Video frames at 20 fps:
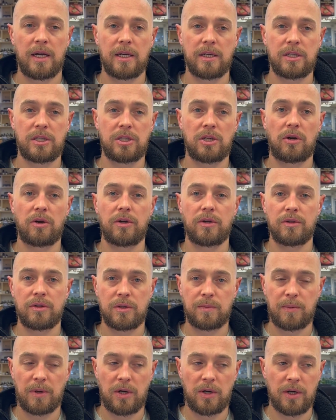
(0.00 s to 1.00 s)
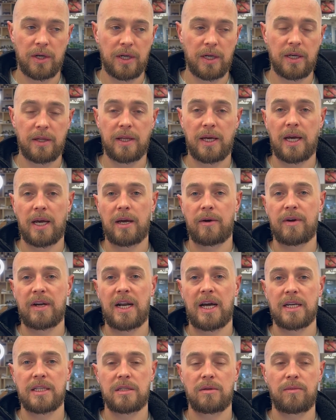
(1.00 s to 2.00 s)
science behind it and the hair
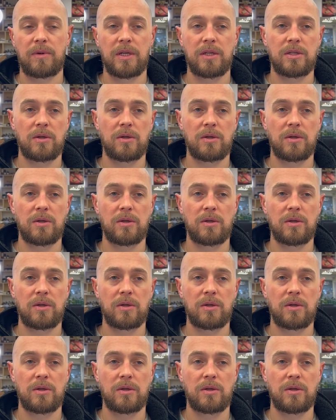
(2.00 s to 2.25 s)
anatomy.